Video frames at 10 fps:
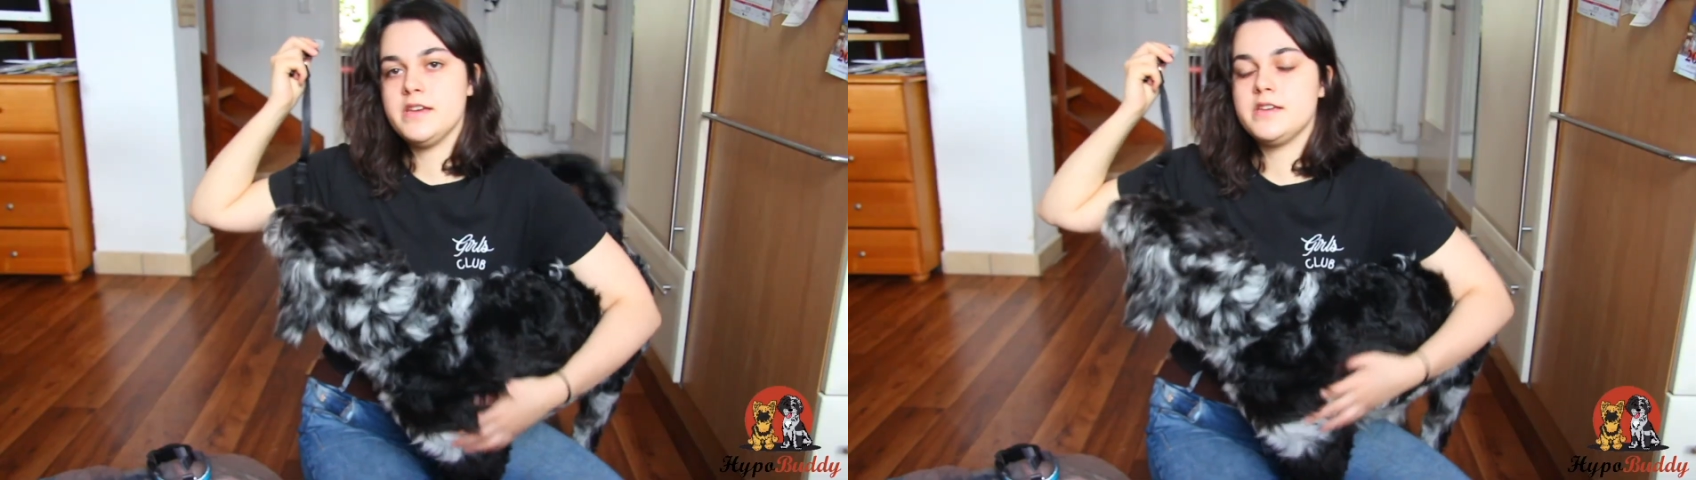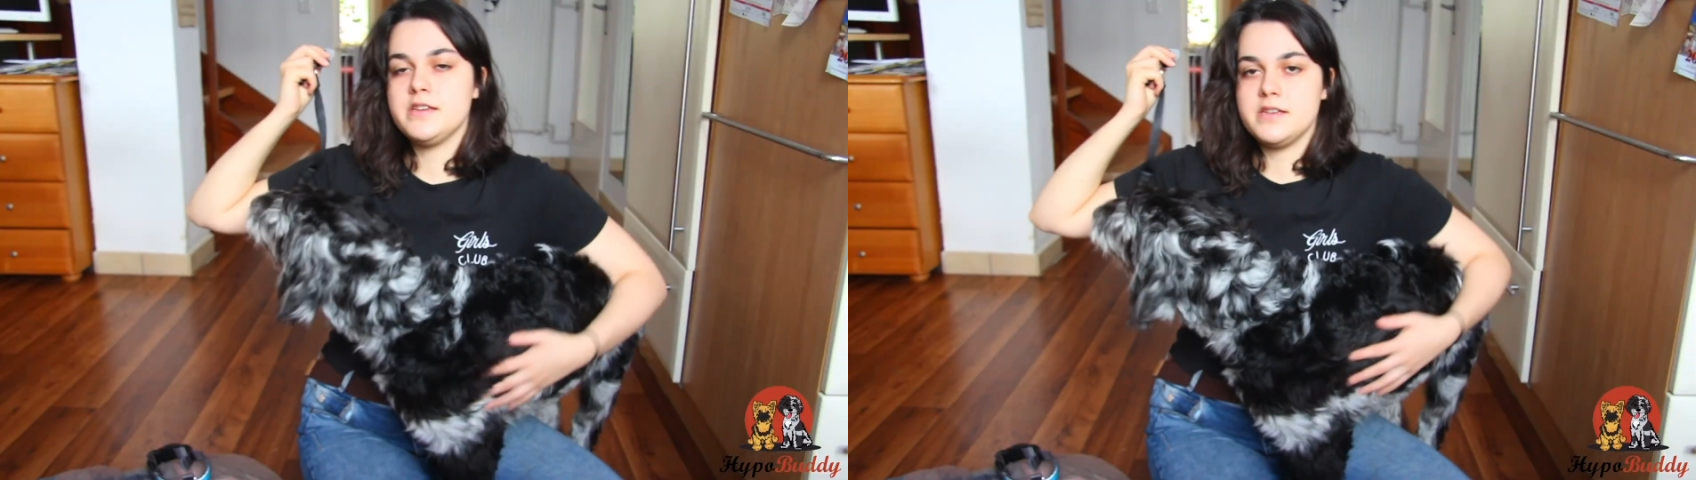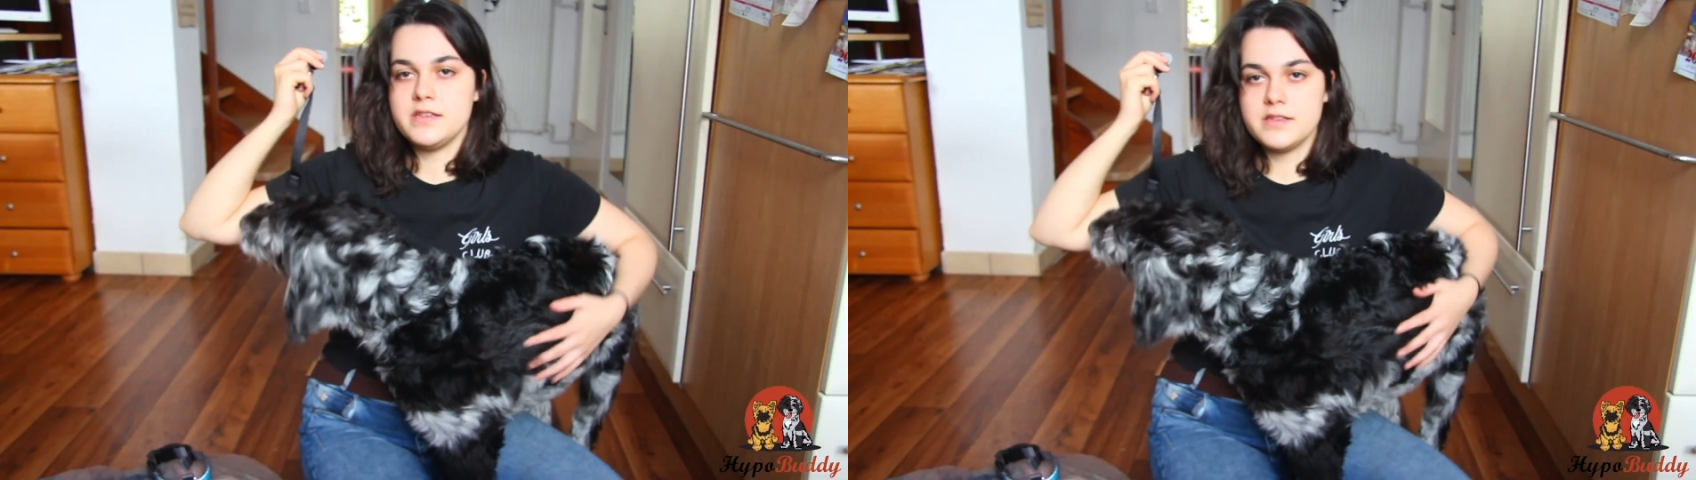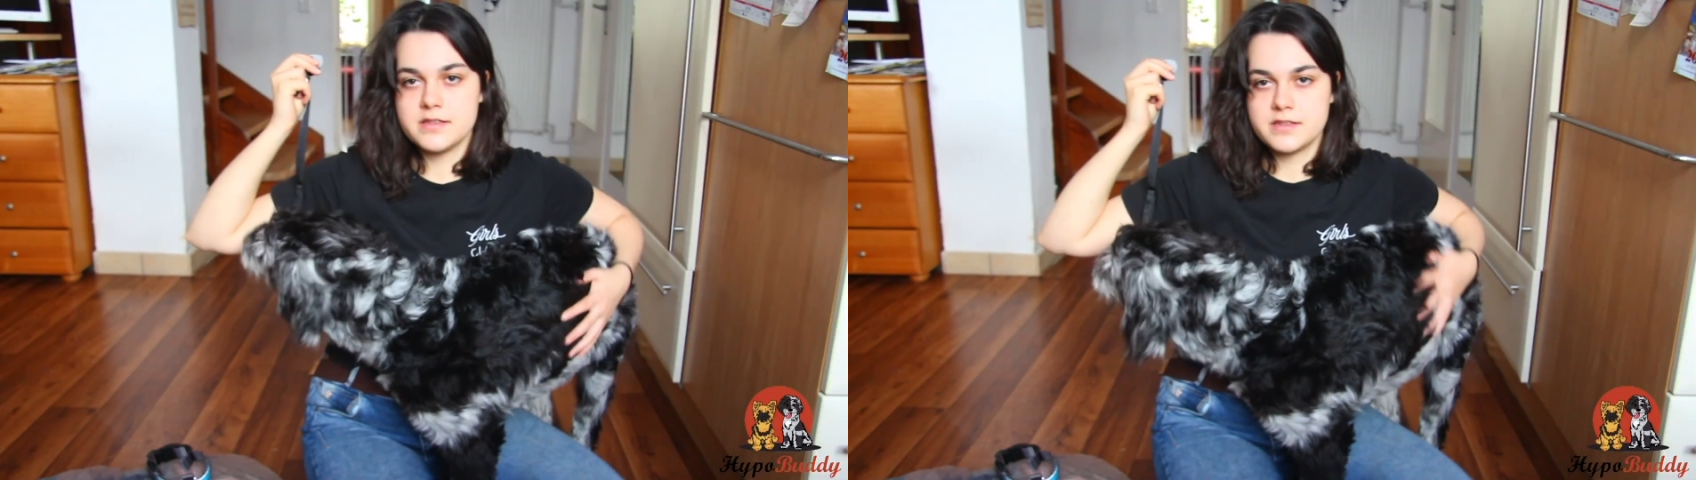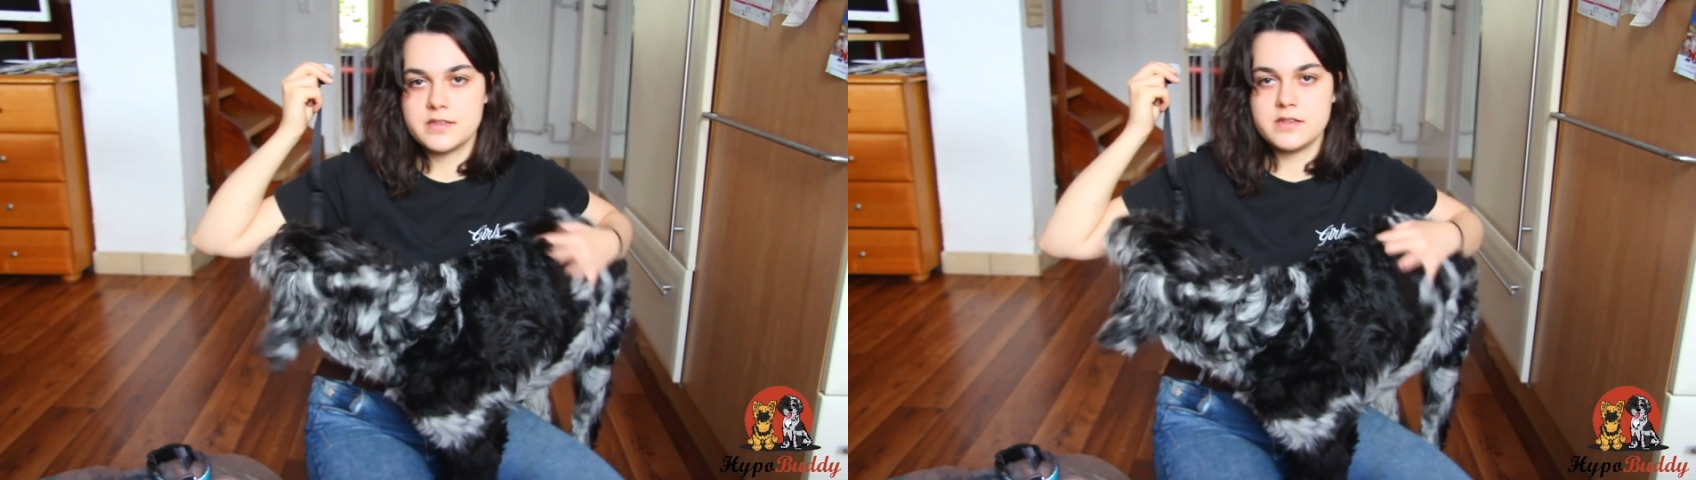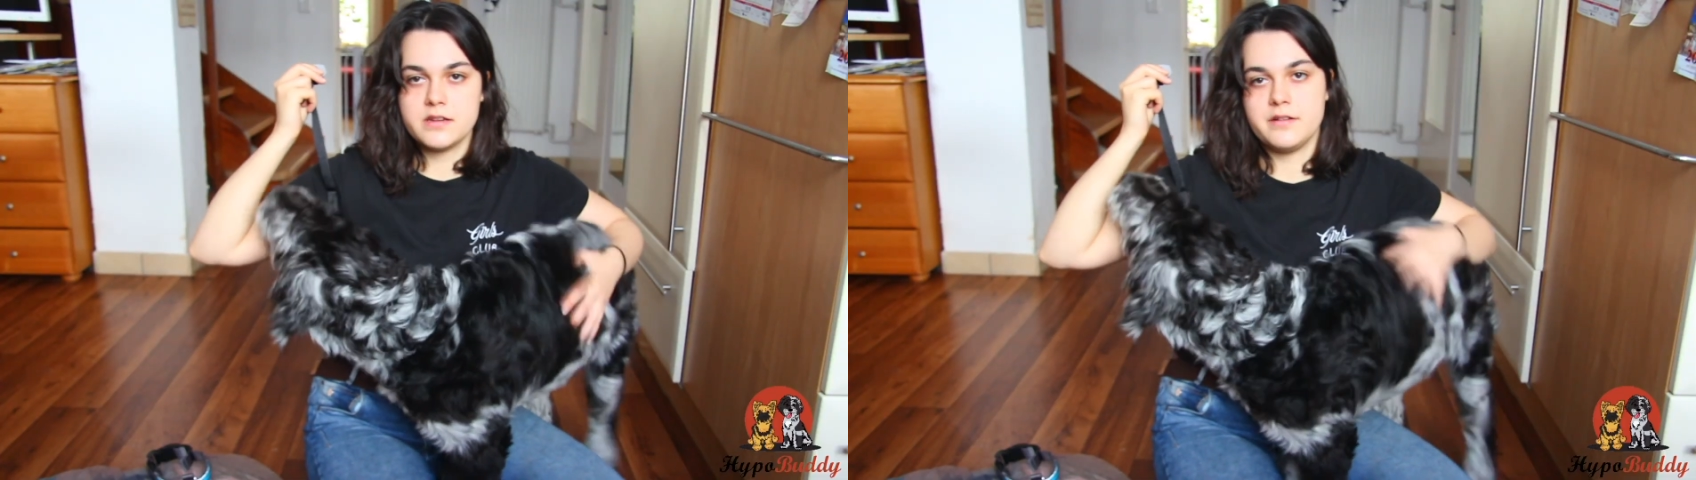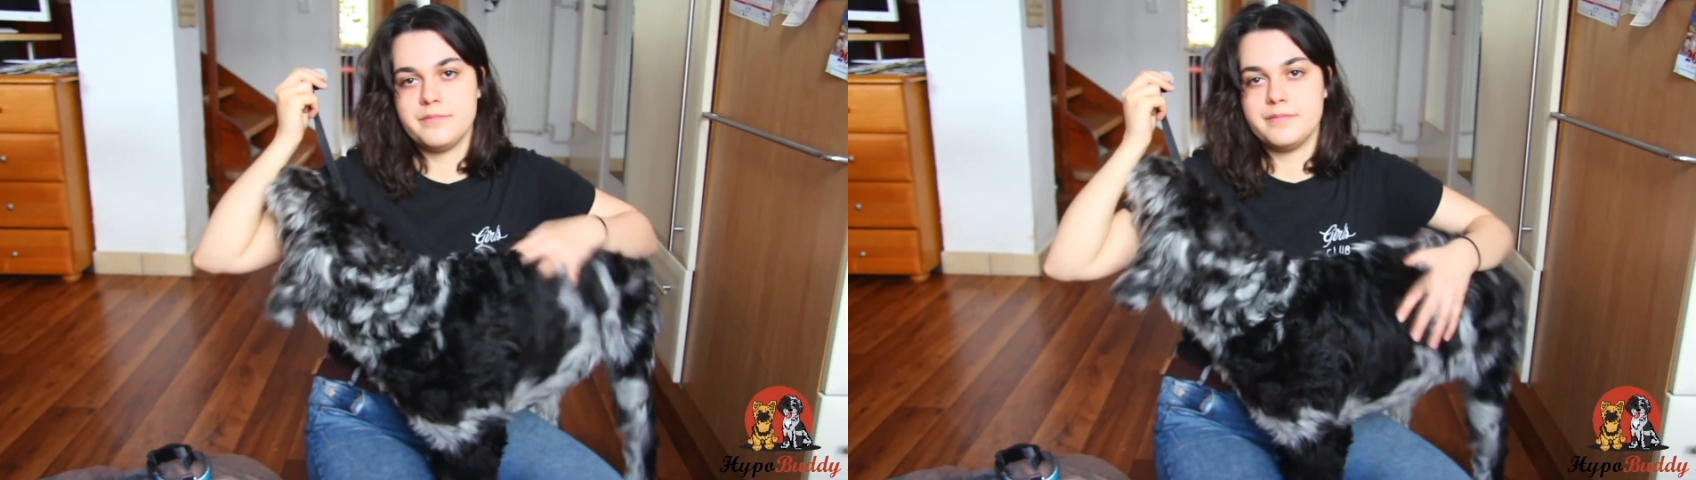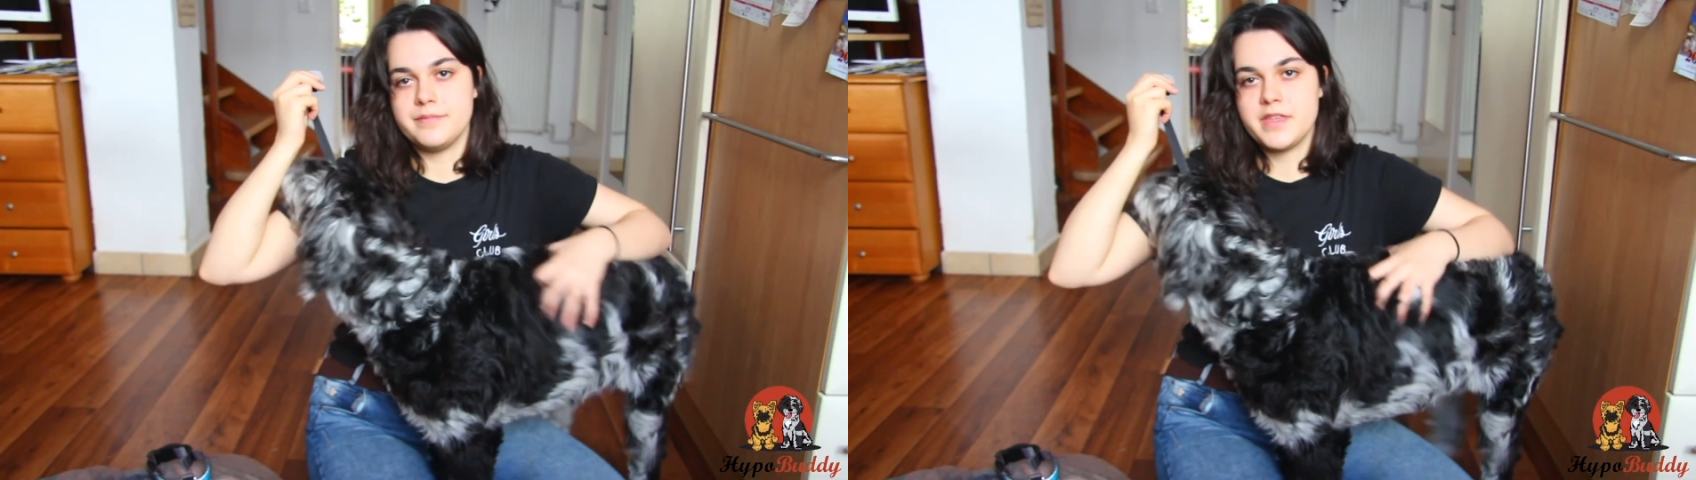he's
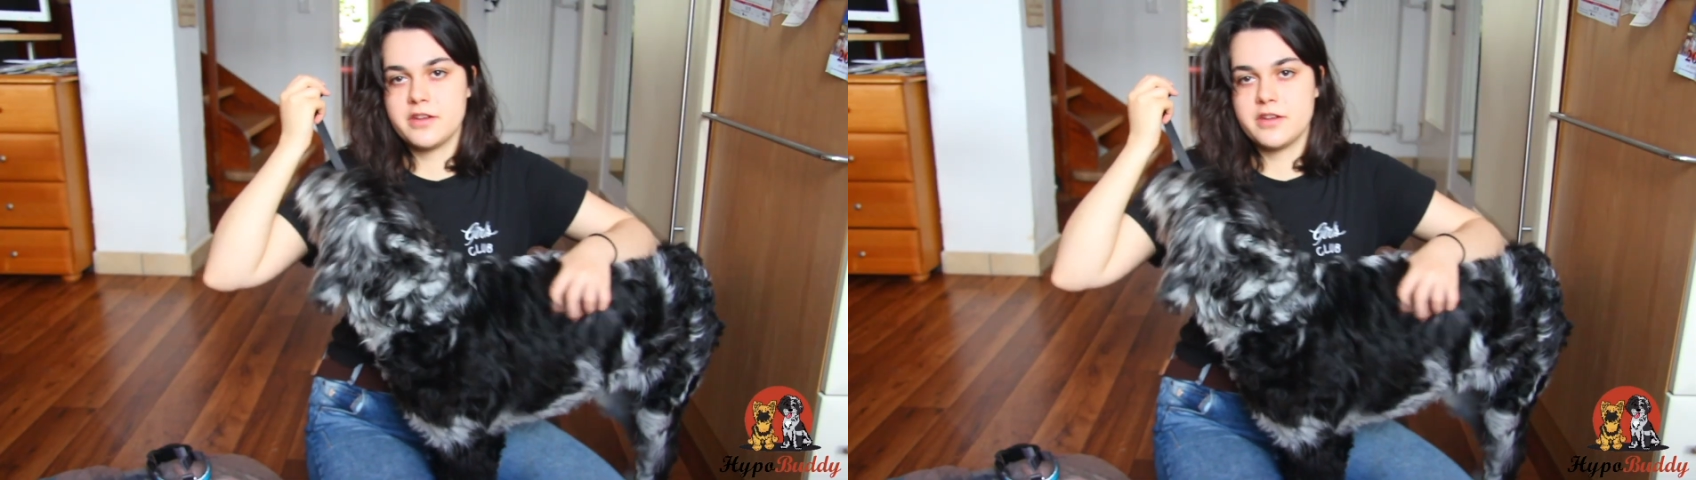they